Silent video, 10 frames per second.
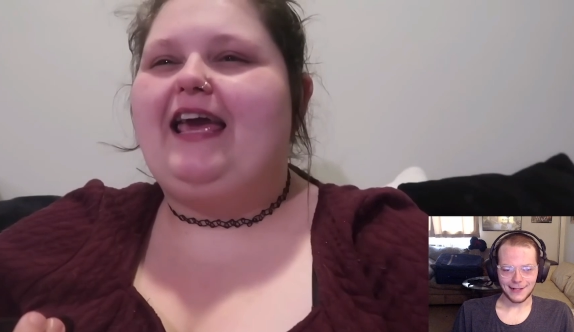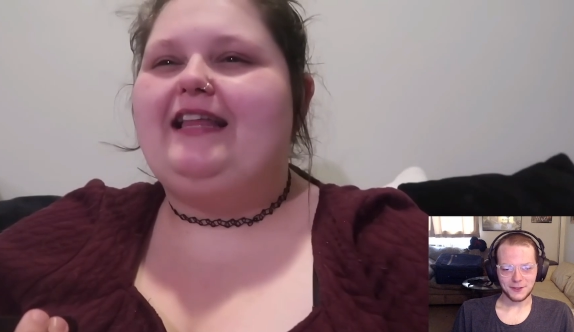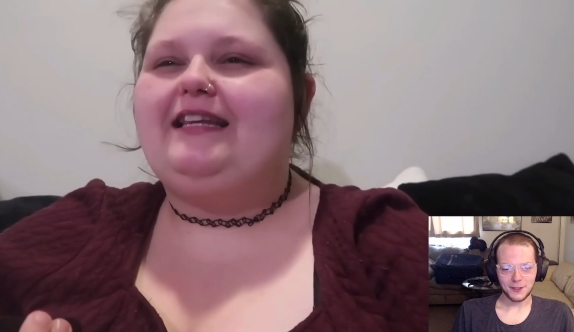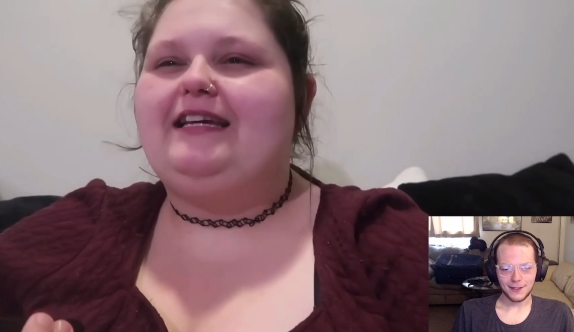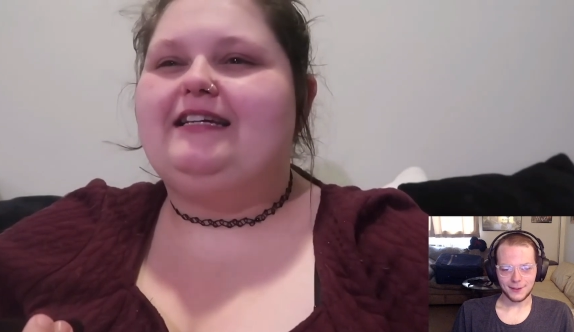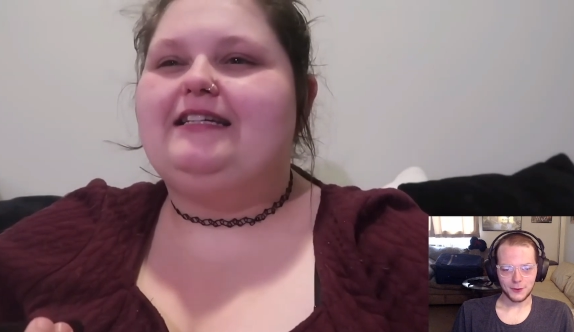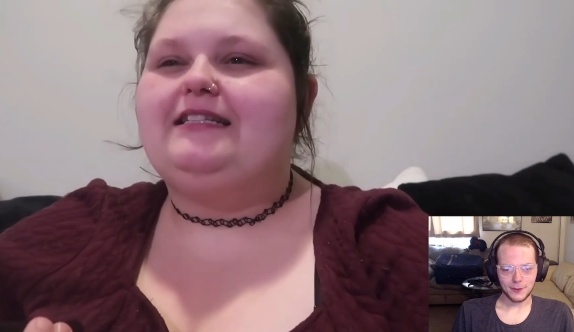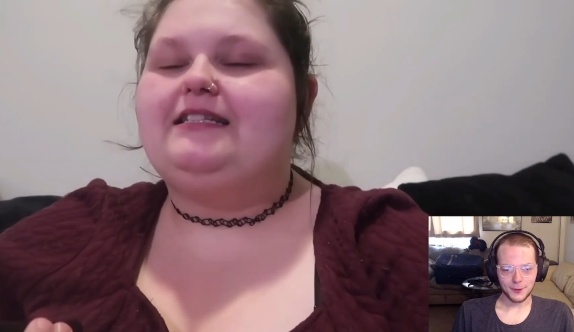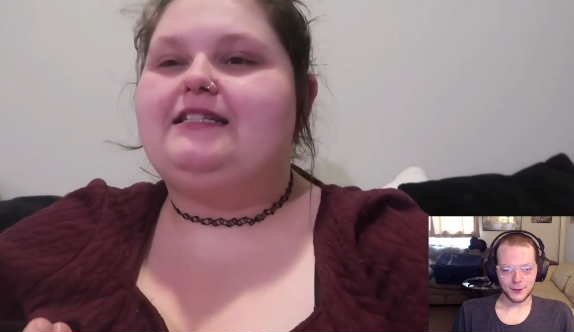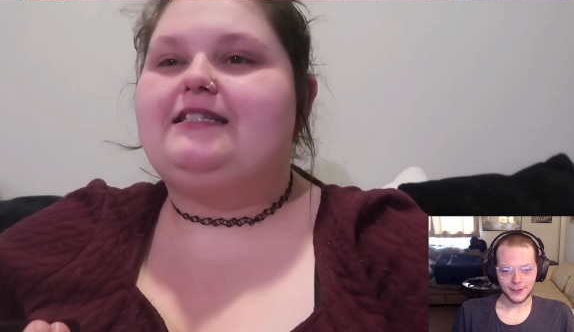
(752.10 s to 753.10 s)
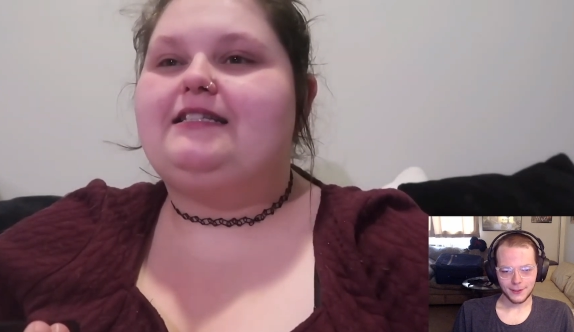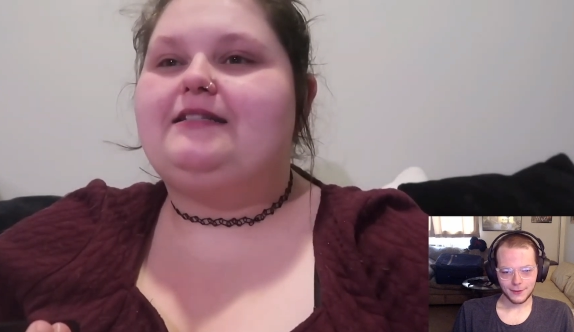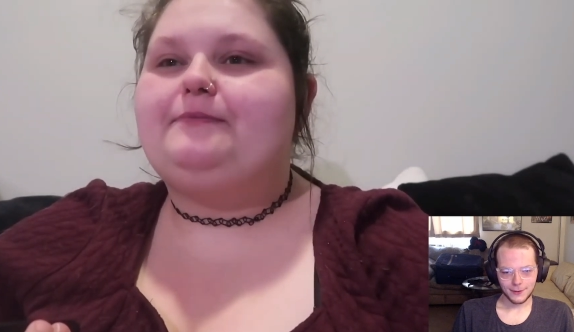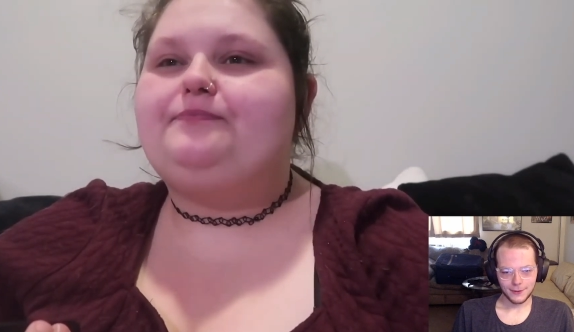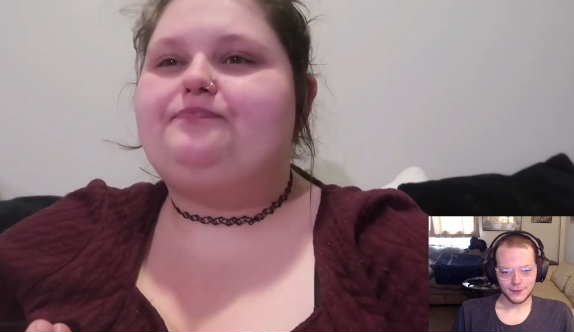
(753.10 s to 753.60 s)
Speaker 1: like oogie boogie
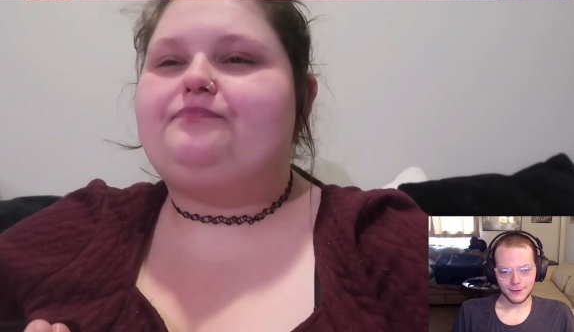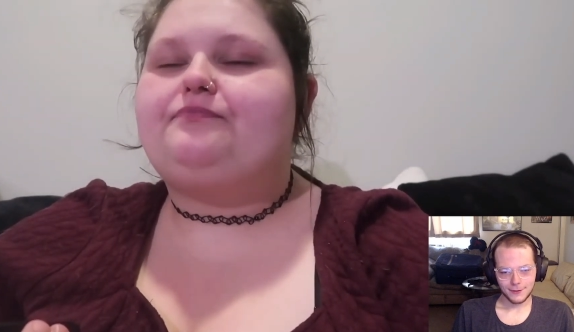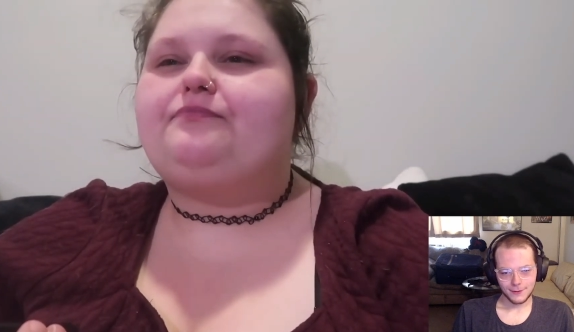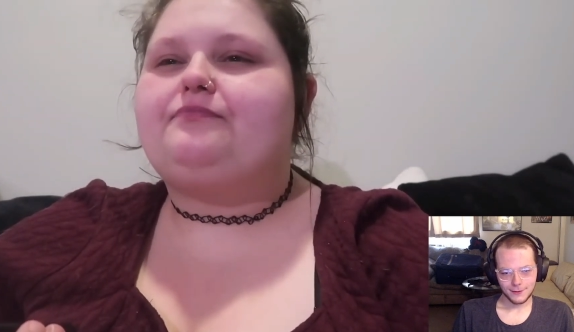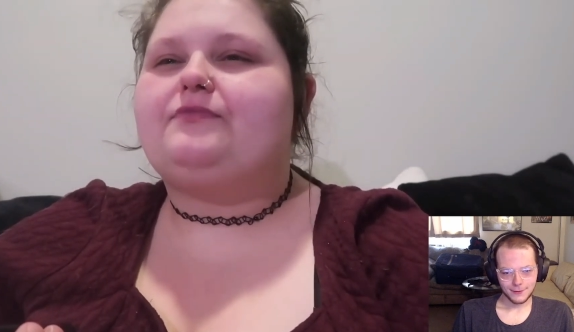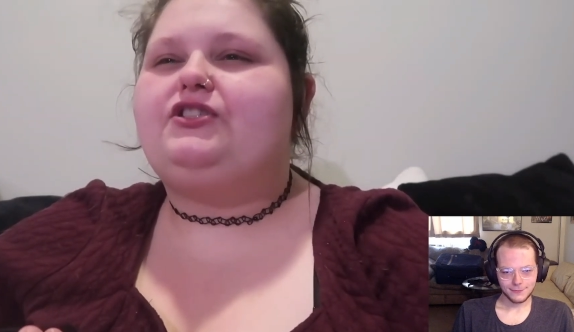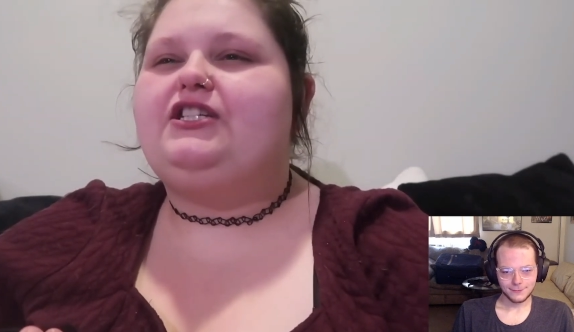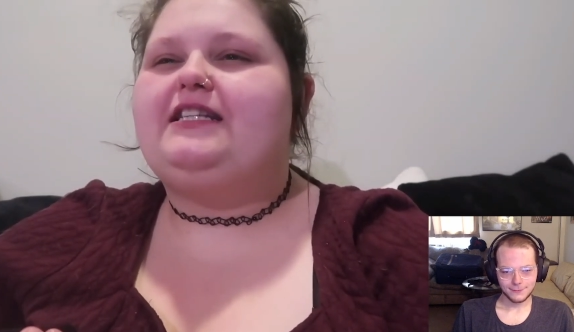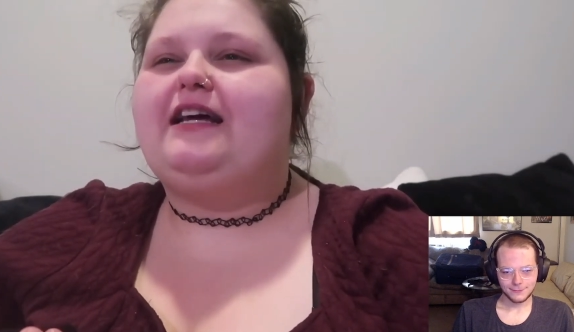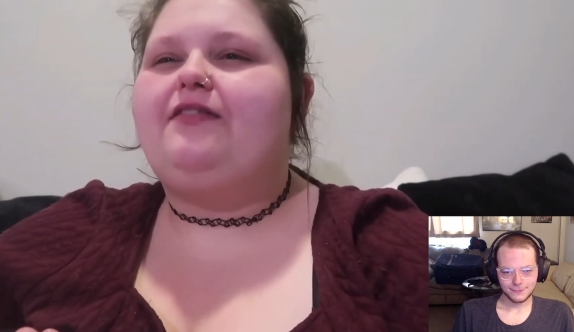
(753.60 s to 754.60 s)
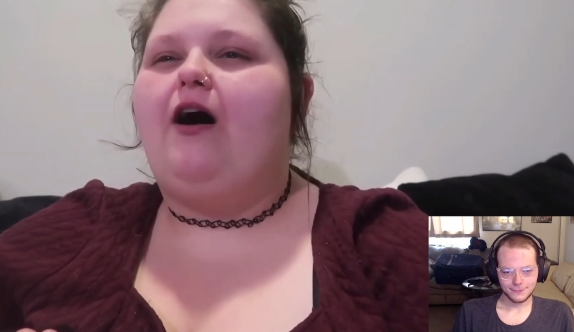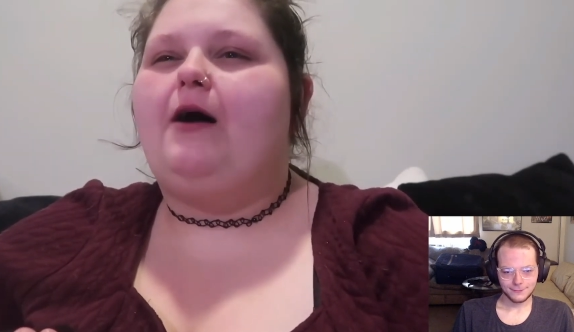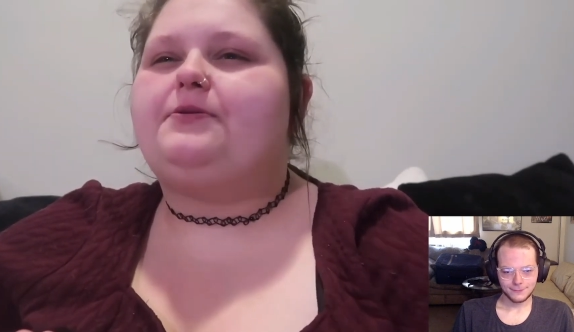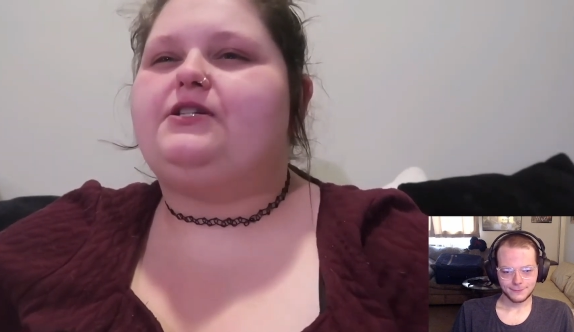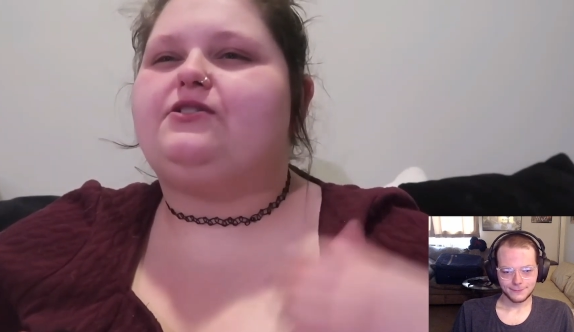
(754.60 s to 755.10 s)
she said the
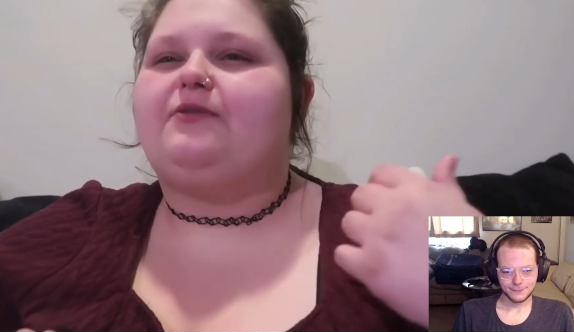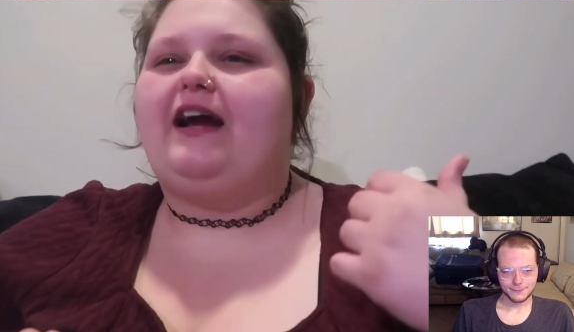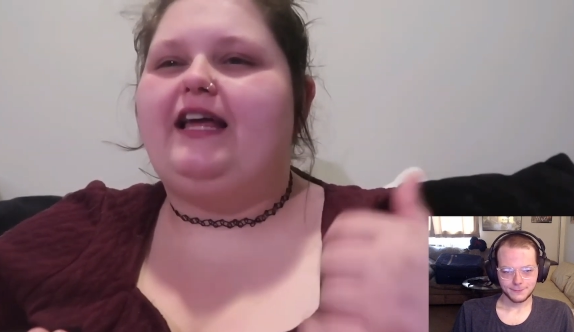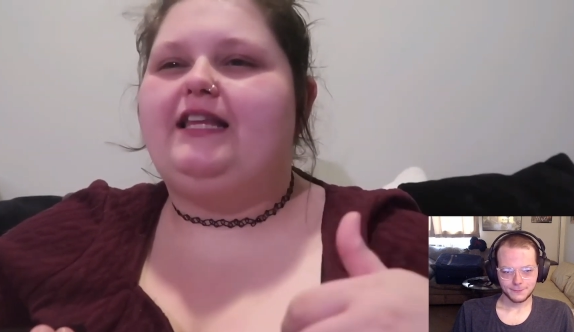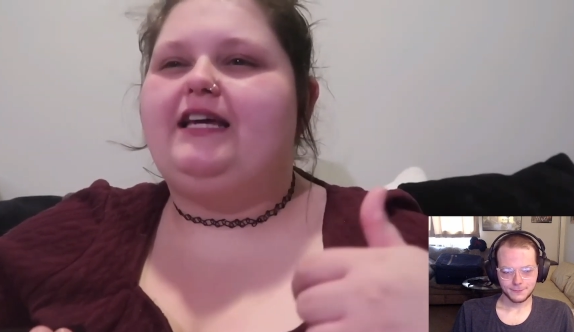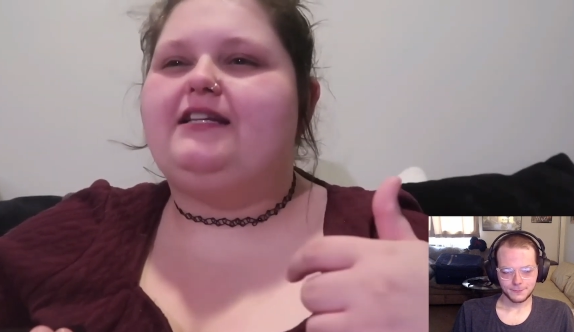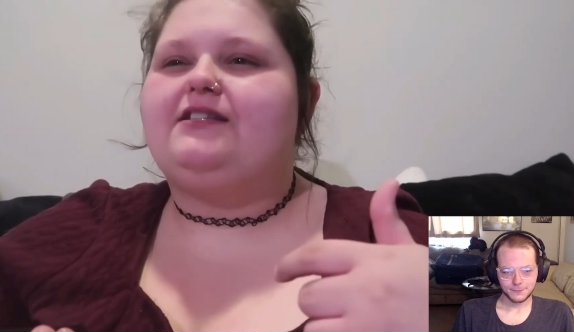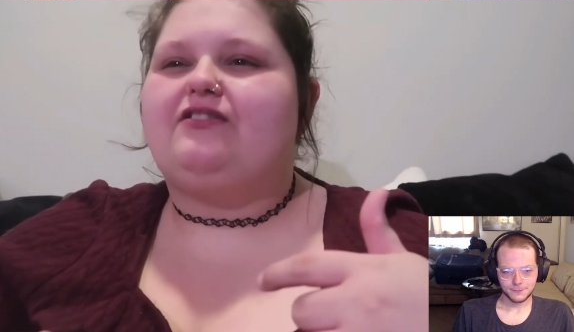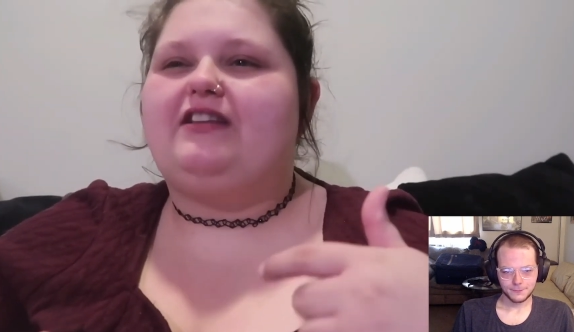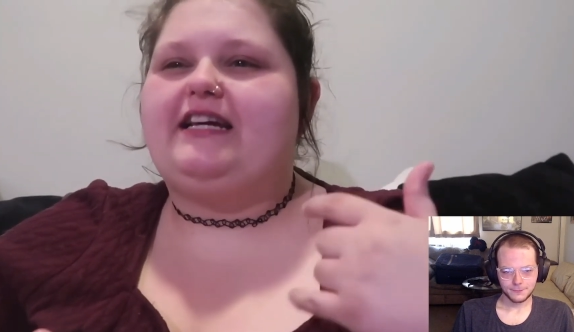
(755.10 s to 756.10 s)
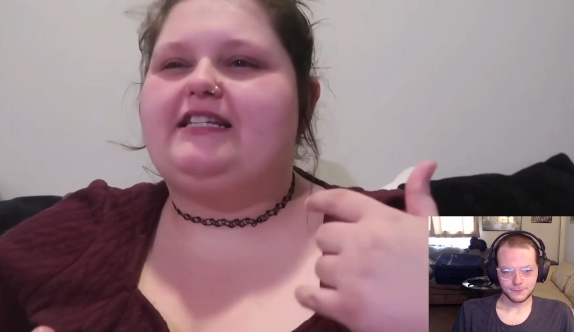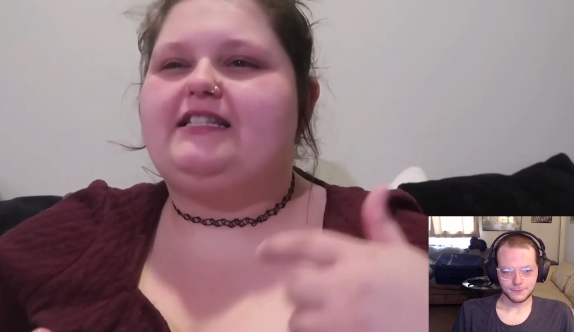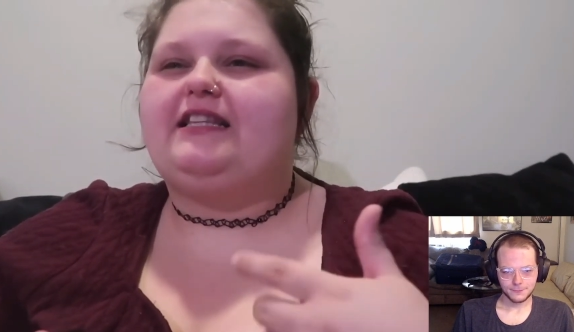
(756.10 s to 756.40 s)
options were aliens or like